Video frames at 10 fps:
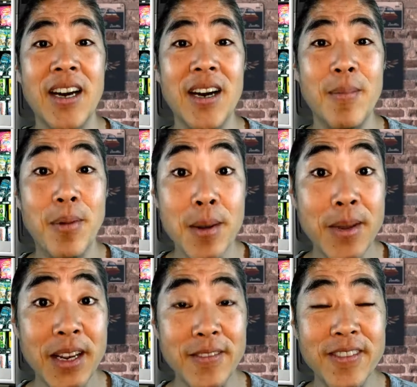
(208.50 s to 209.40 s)

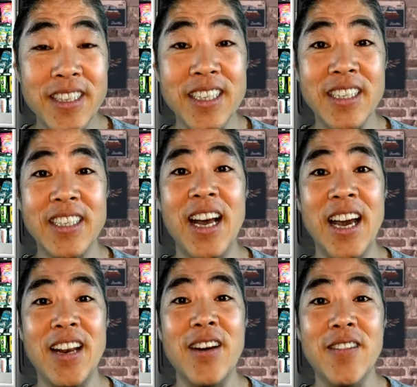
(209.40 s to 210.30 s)
primitives
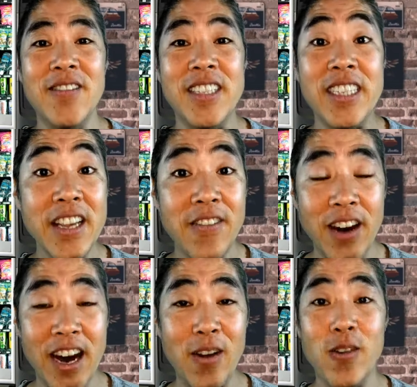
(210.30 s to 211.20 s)
inside of
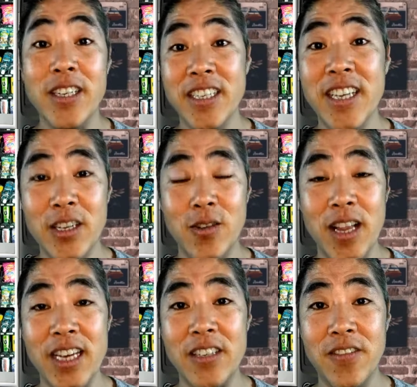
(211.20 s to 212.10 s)
DeFi or
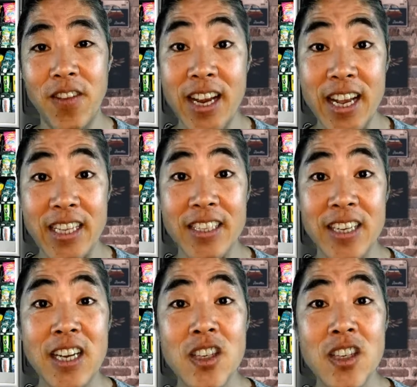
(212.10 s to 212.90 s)
decentralized finance.